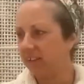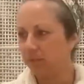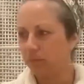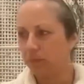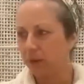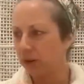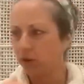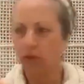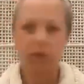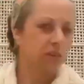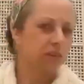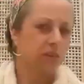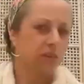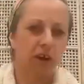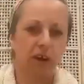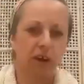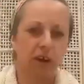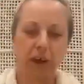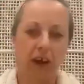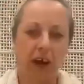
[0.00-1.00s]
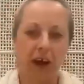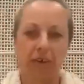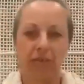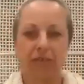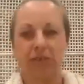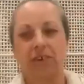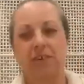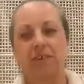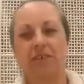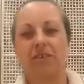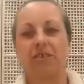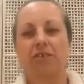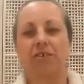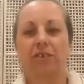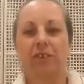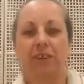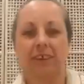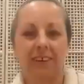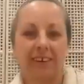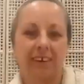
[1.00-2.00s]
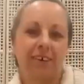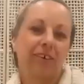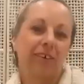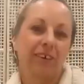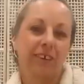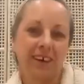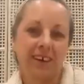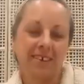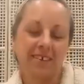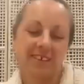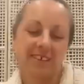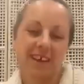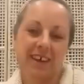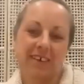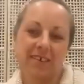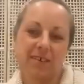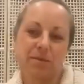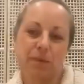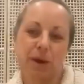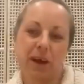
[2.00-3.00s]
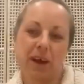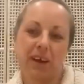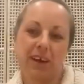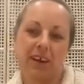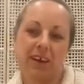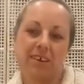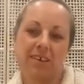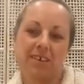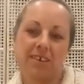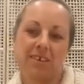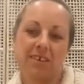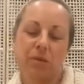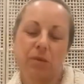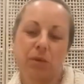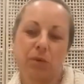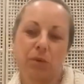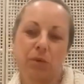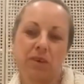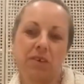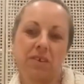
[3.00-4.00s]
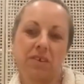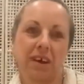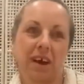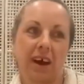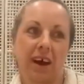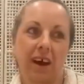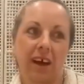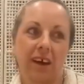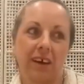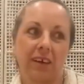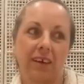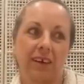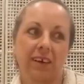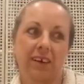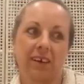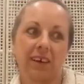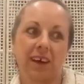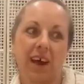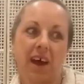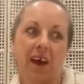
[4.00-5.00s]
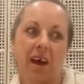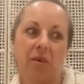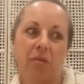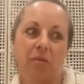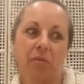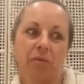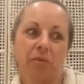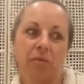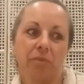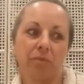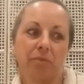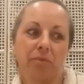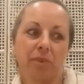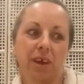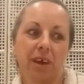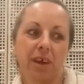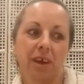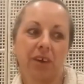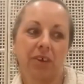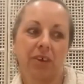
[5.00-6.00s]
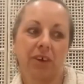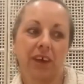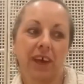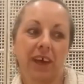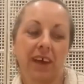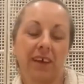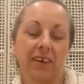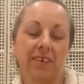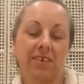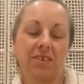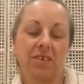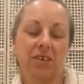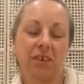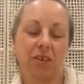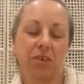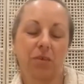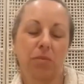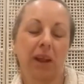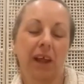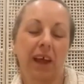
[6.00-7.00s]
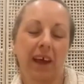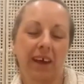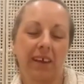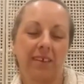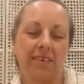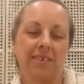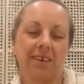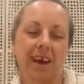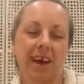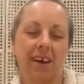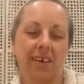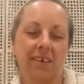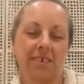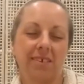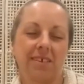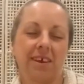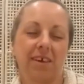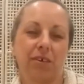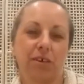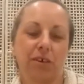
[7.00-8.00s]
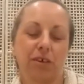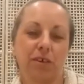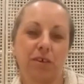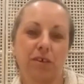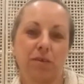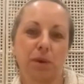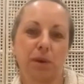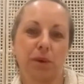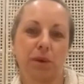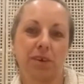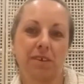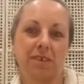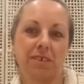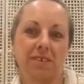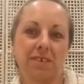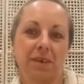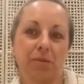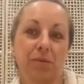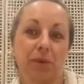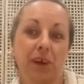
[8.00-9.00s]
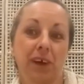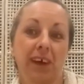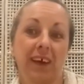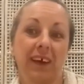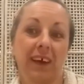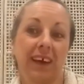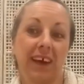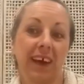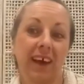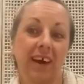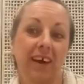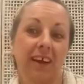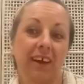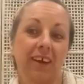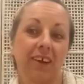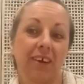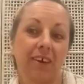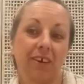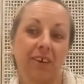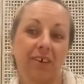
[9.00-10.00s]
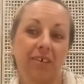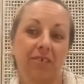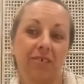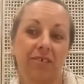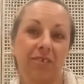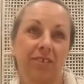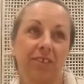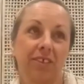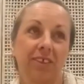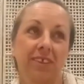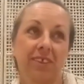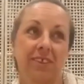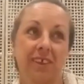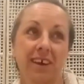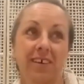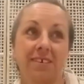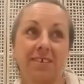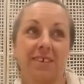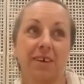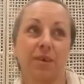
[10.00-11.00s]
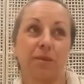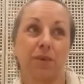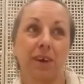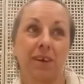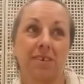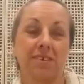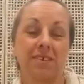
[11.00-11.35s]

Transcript: but also look after us and all these things. But she said when we start you know, getting to know the plants as their own spirits, then we can get a lot of the things that we're